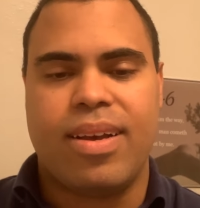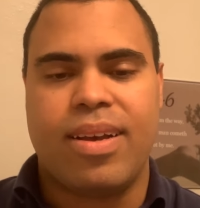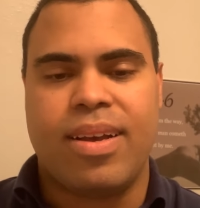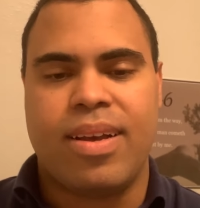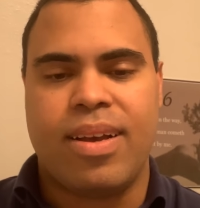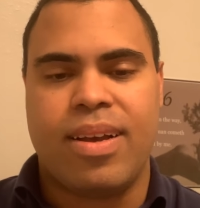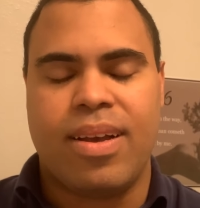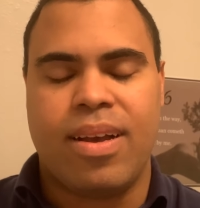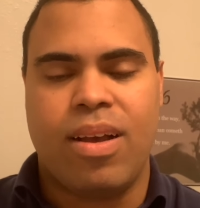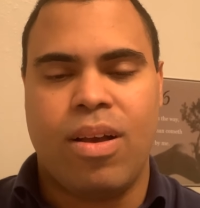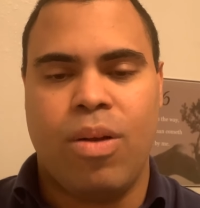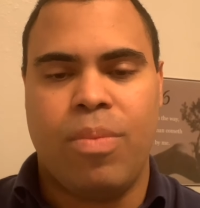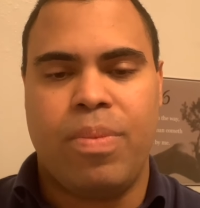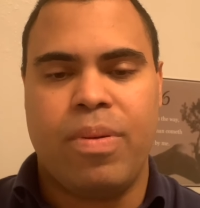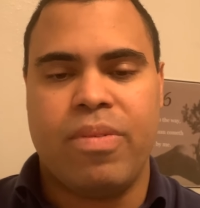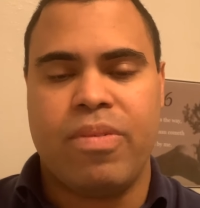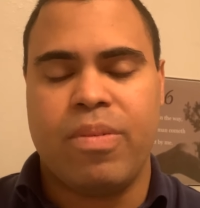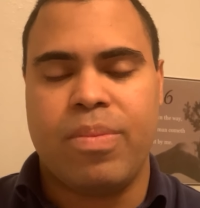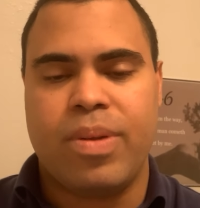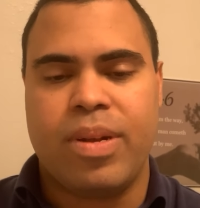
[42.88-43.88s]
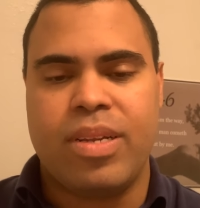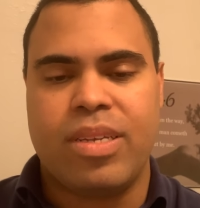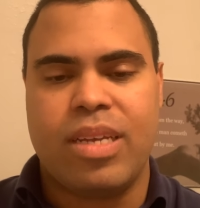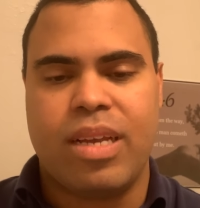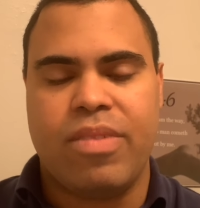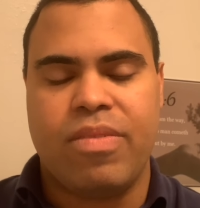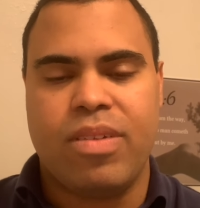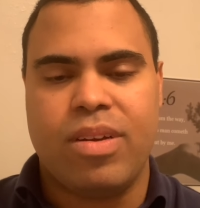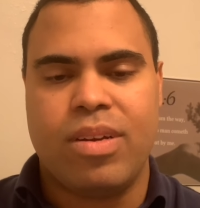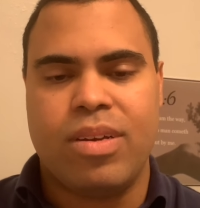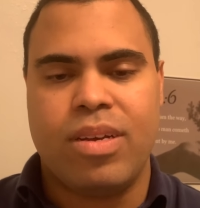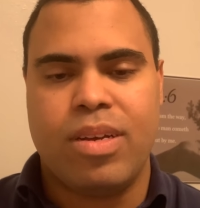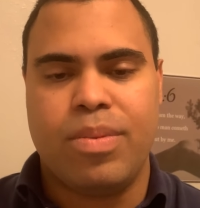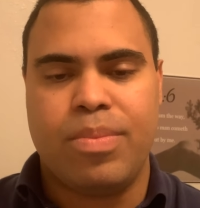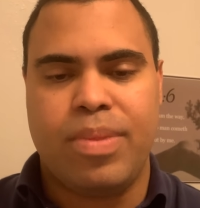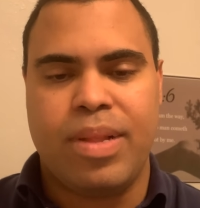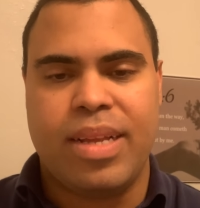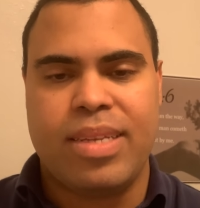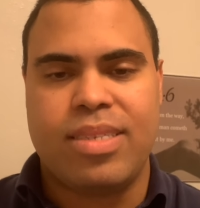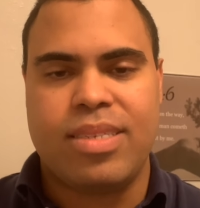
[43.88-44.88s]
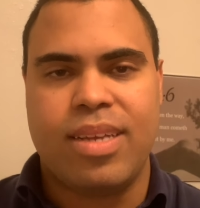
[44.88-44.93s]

uh, I uh, hope everybody's having a, a blessed